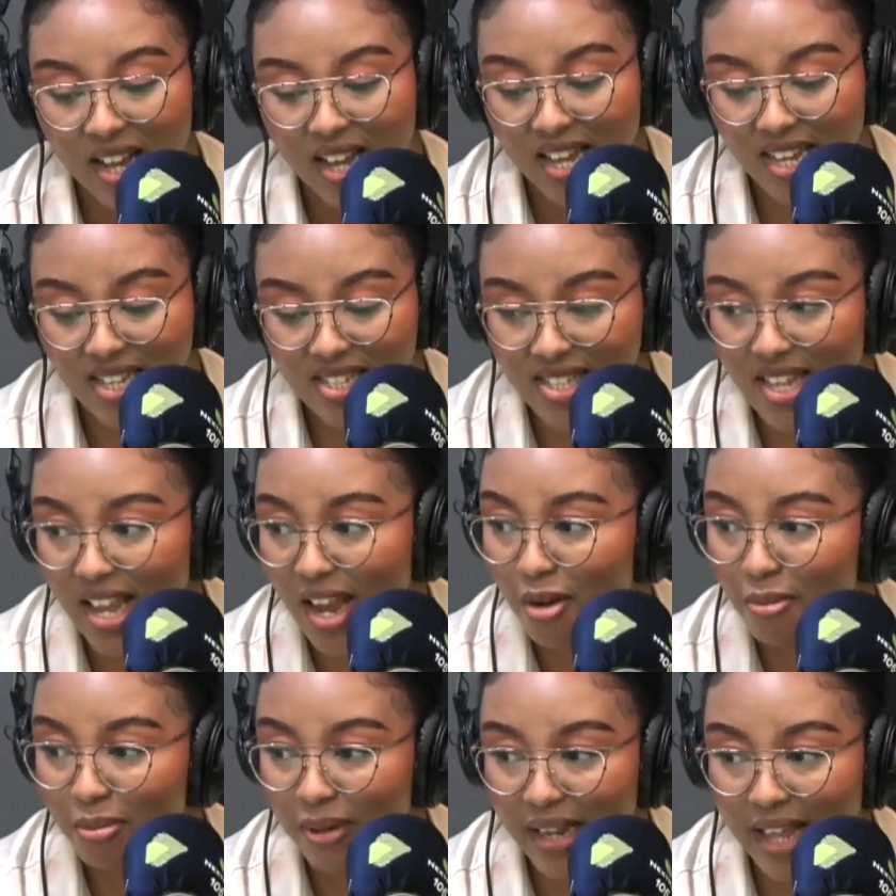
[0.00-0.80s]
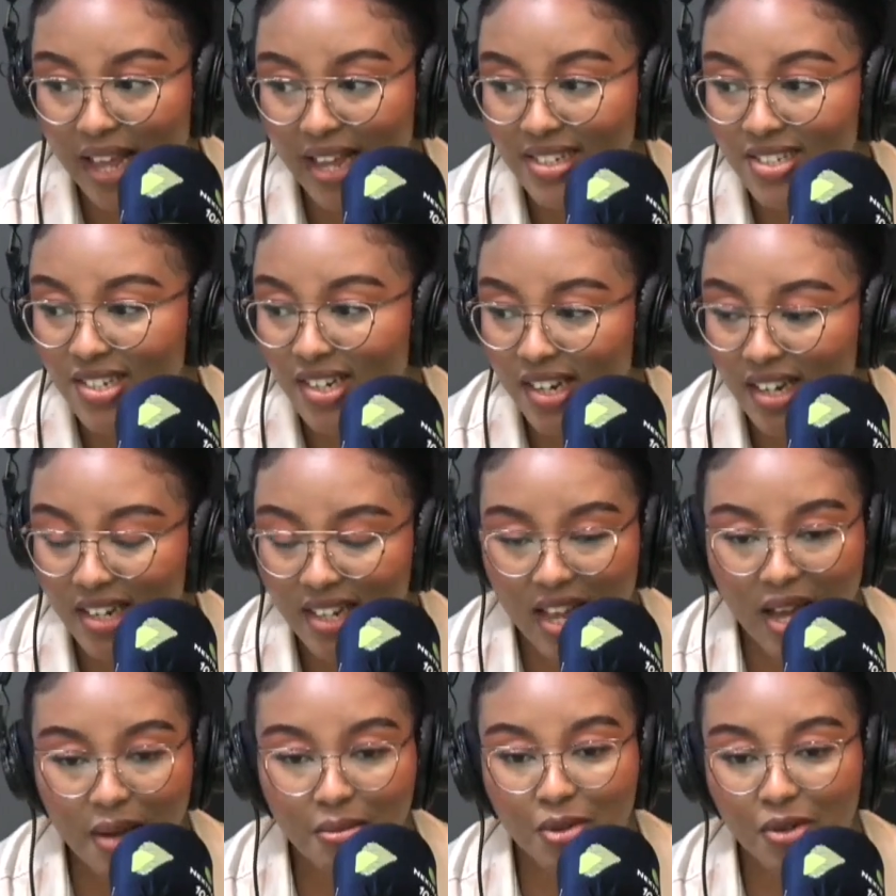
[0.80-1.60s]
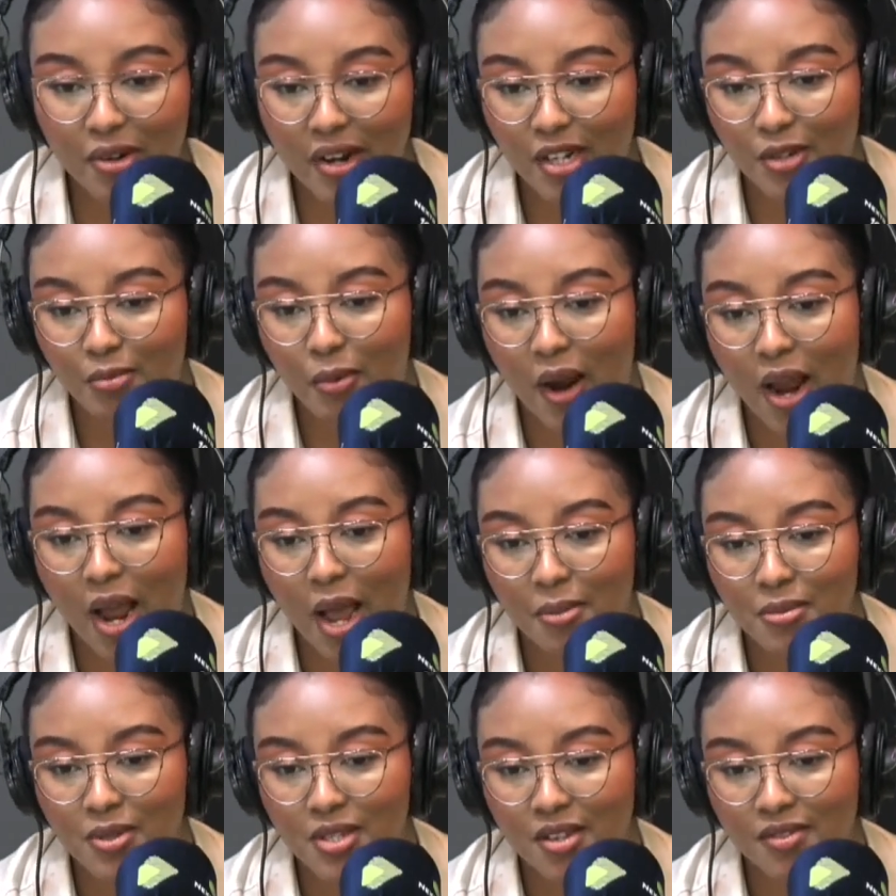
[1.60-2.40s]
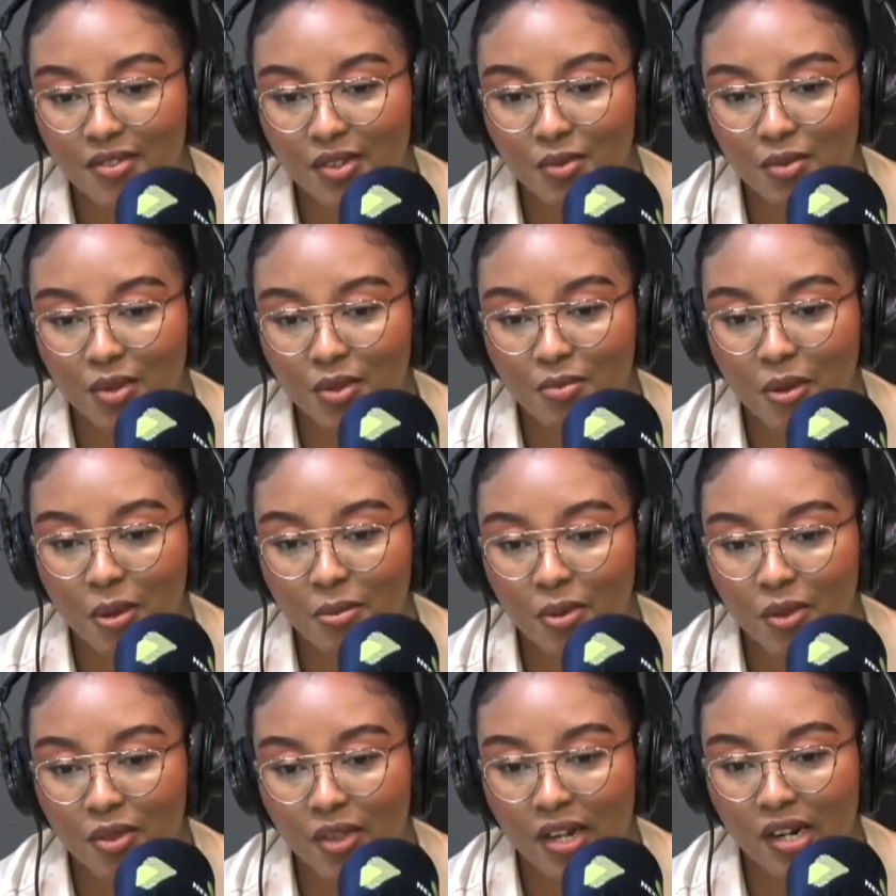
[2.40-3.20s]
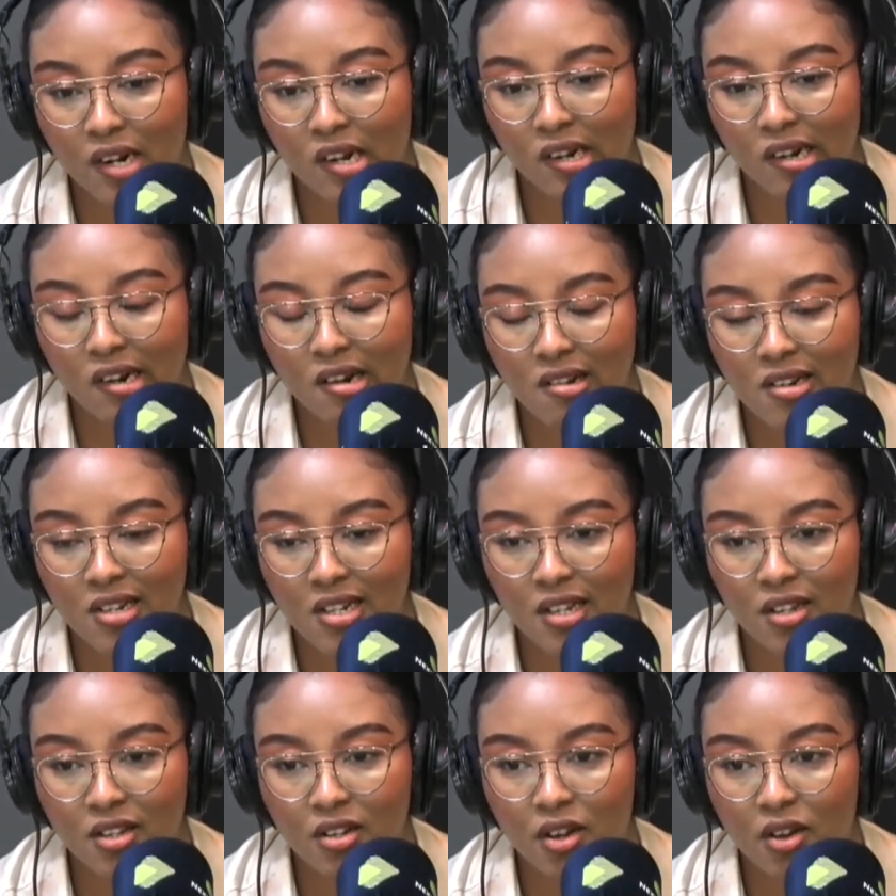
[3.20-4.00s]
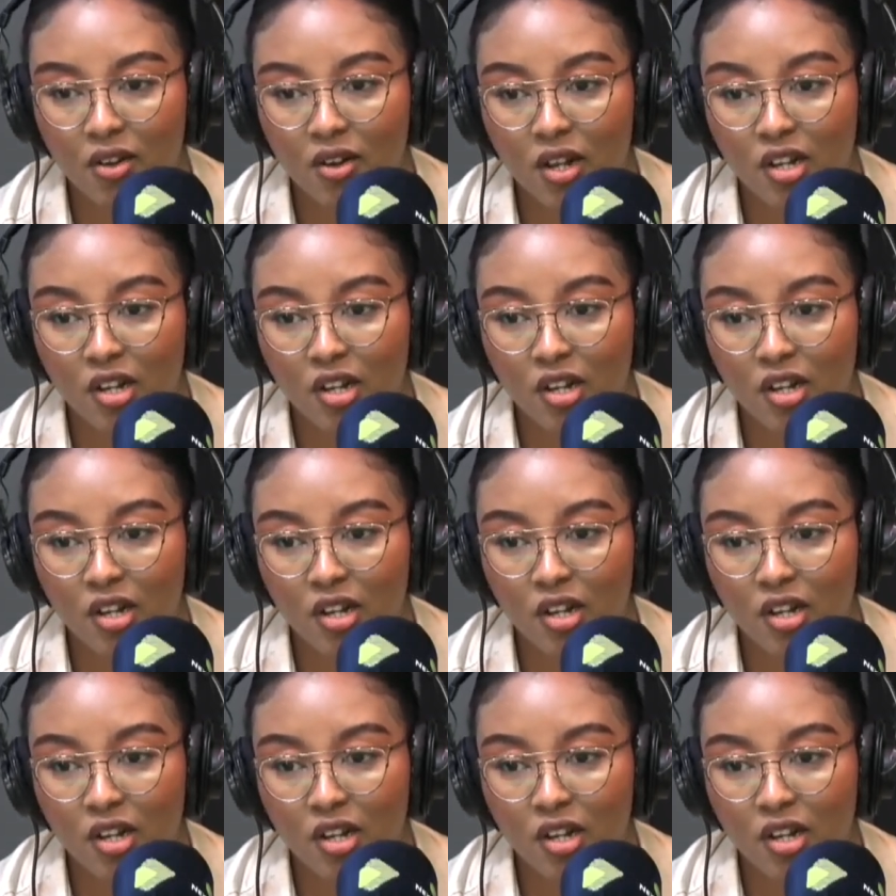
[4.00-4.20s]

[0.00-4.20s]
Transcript: Is there a plan to collaborate perhaps even with people that are currently, you know,